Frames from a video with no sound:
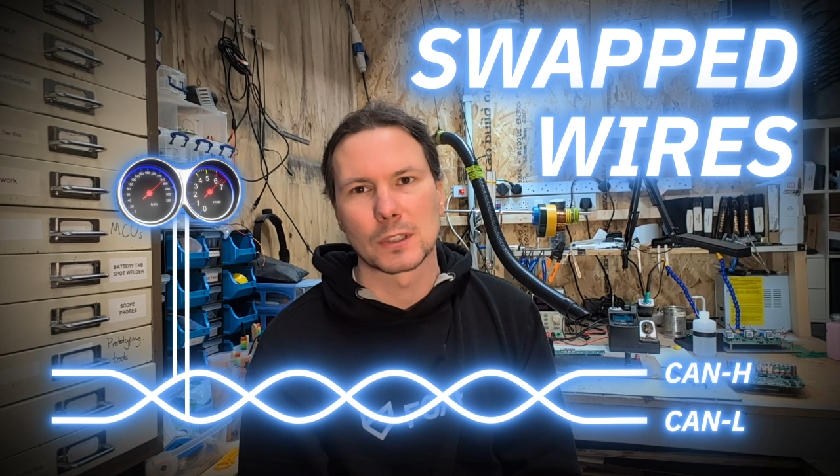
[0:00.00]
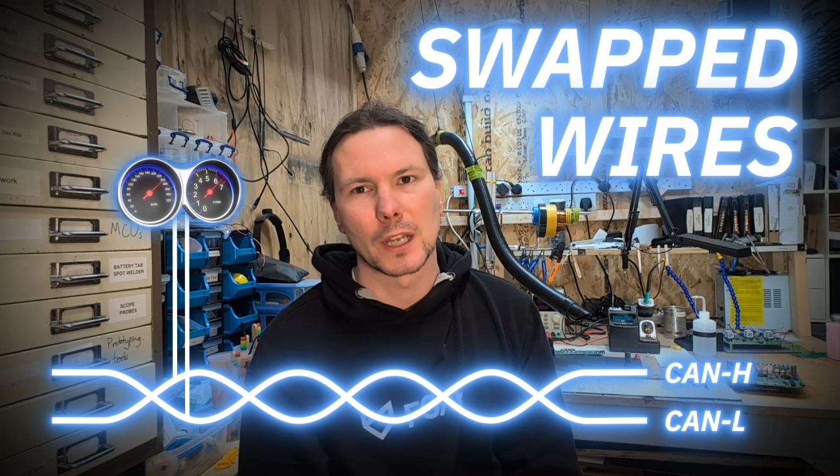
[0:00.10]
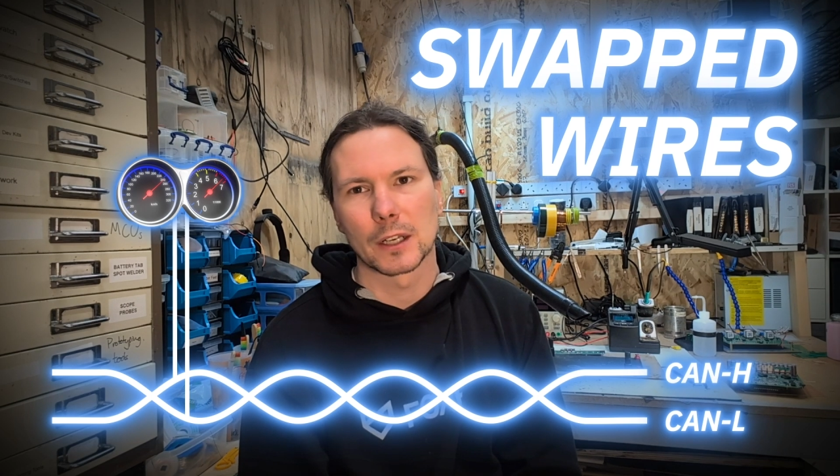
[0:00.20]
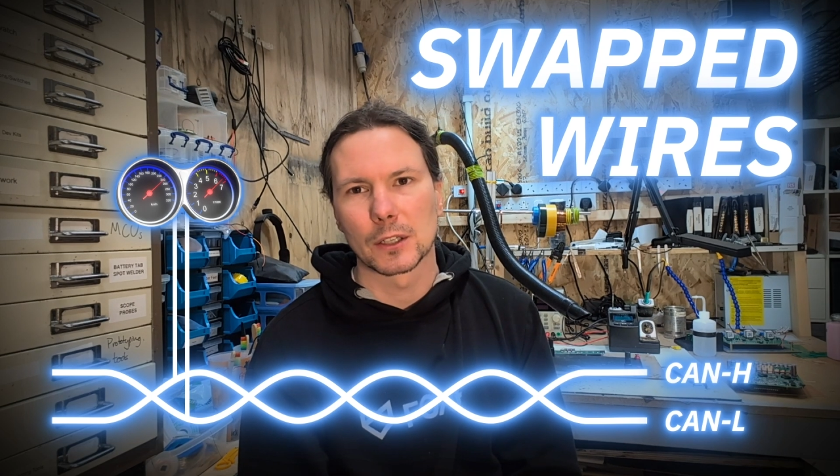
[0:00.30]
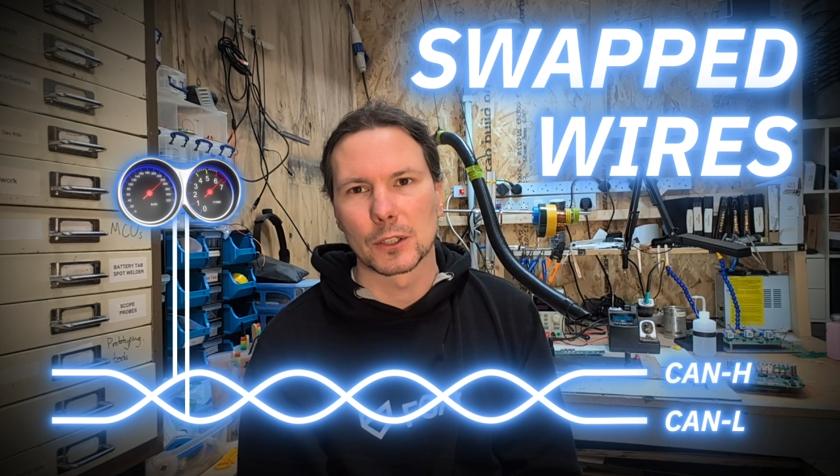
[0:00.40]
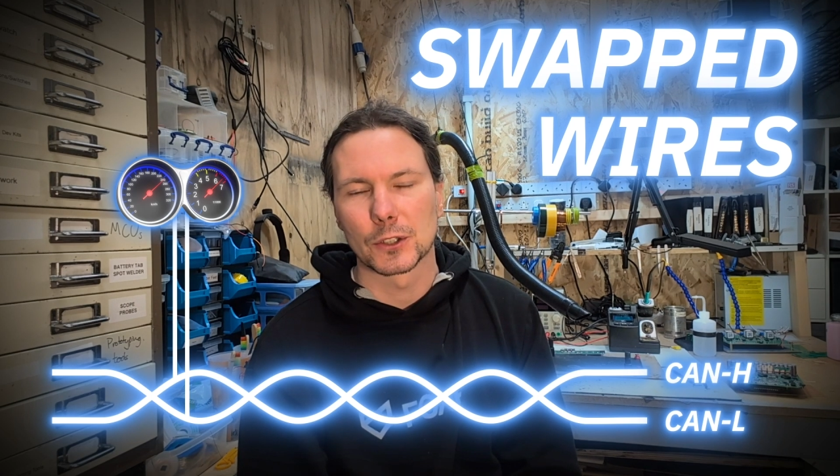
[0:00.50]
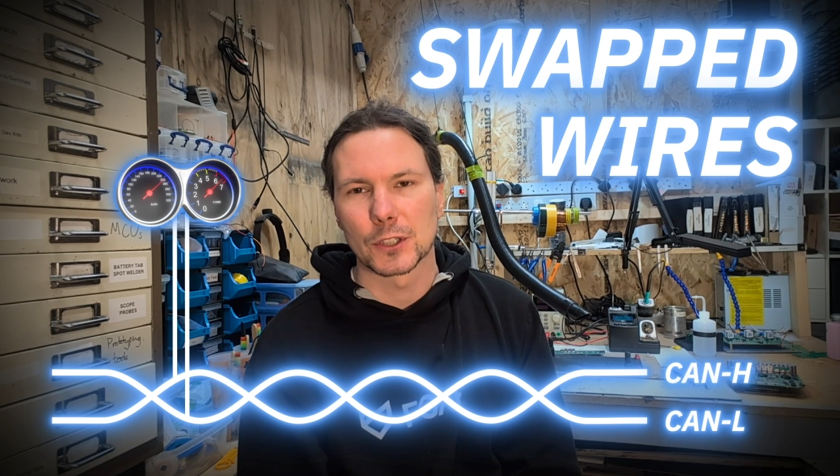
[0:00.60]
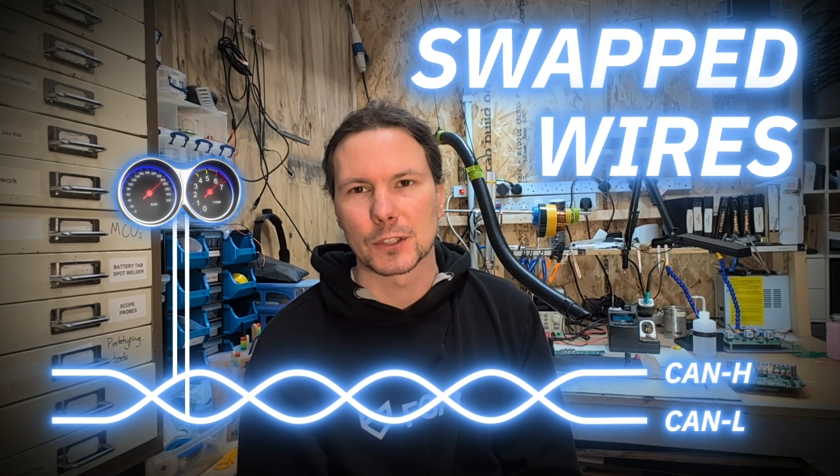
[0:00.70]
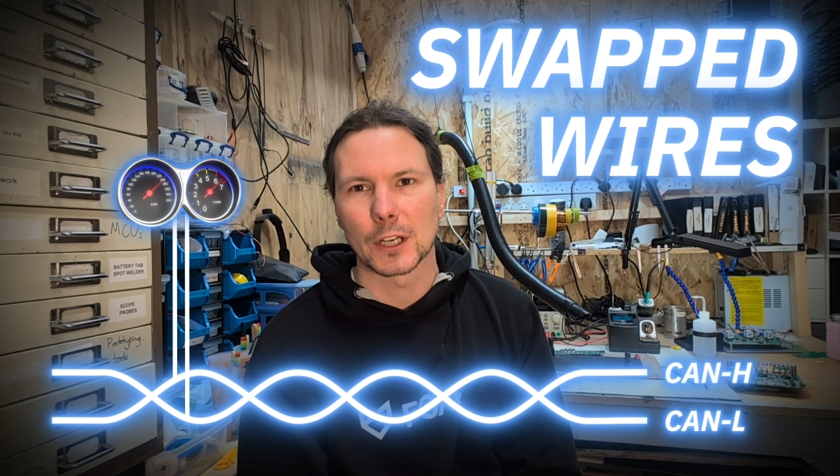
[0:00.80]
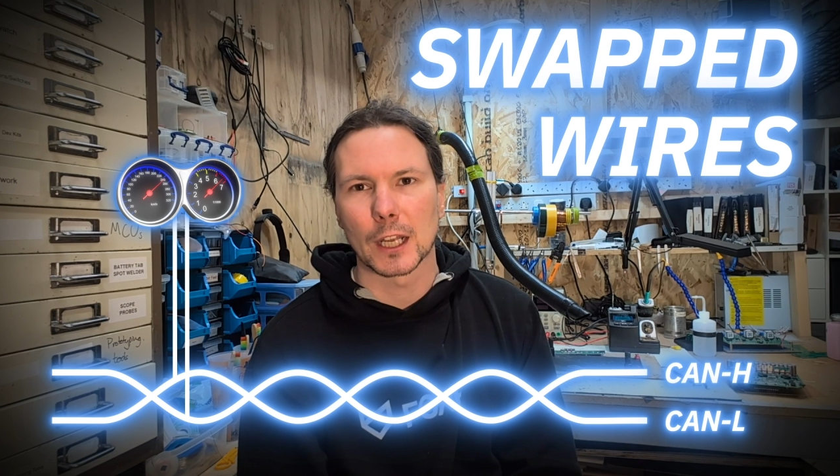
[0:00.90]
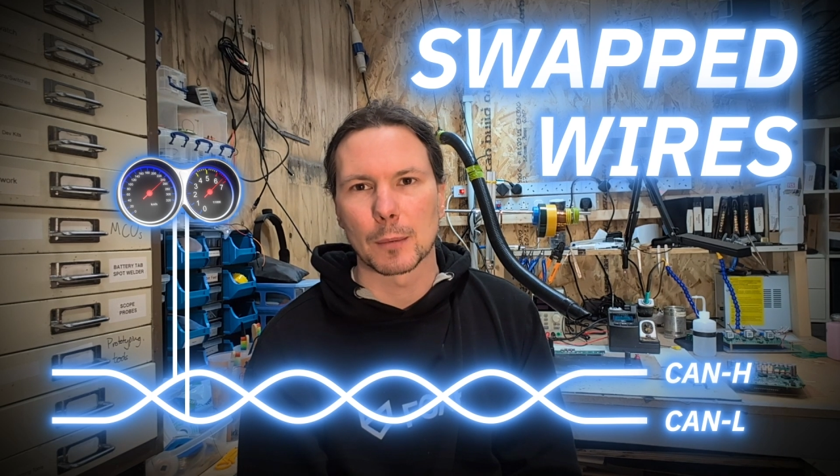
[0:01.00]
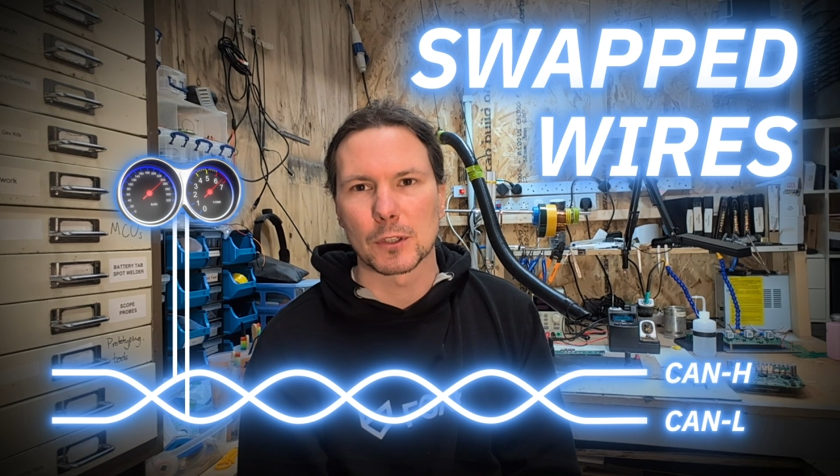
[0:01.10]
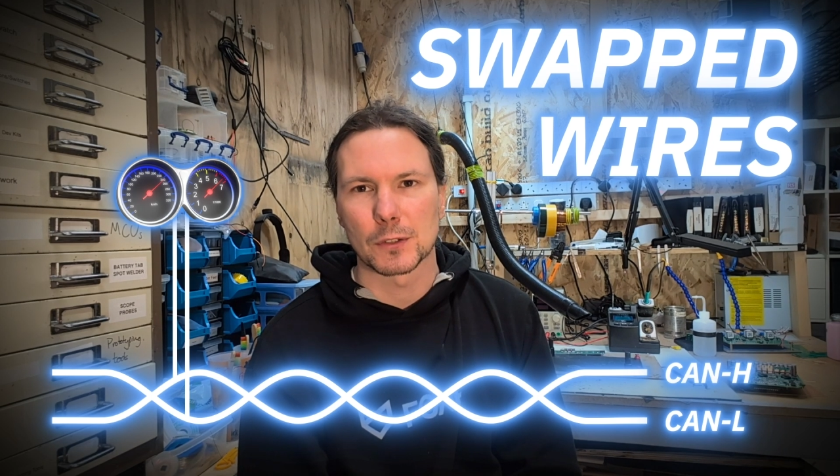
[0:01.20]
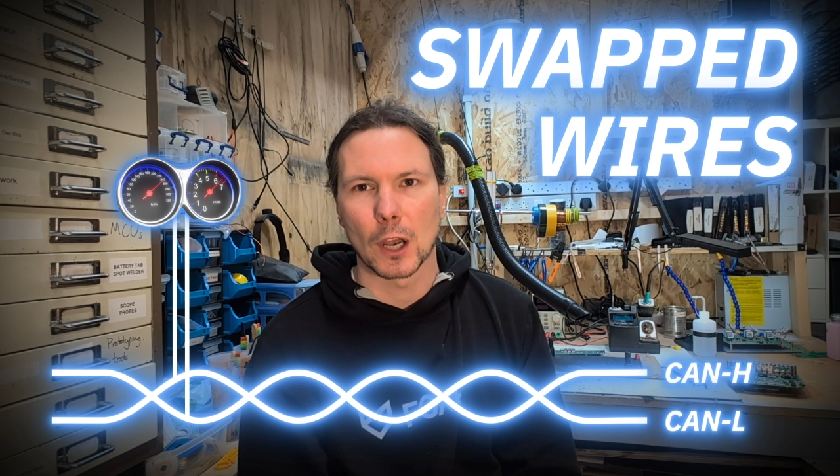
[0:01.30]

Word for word: then you're just gonna get a bunch of